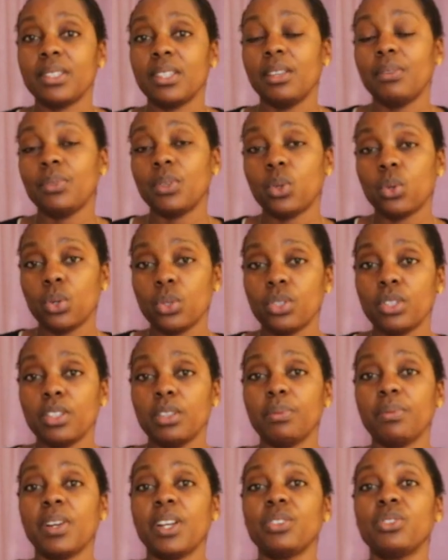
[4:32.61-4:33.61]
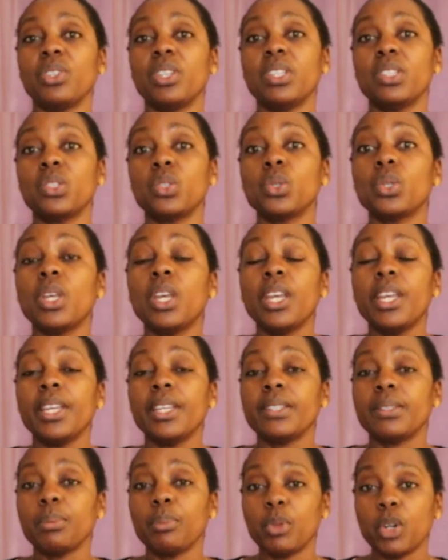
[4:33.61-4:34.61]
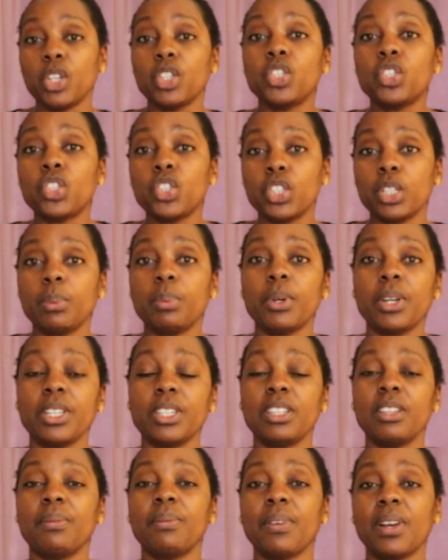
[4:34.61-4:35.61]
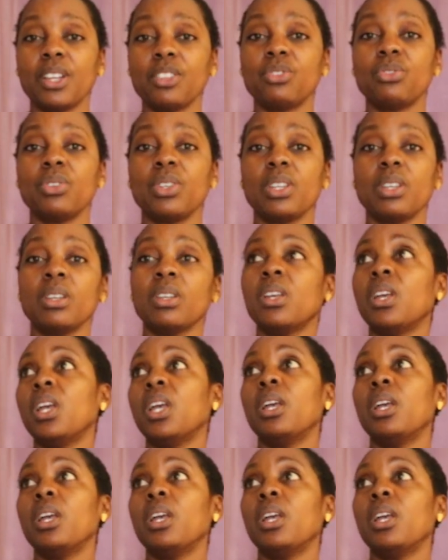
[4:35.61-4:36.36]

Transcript: if you go to the factory, it's much cheaper in the factory.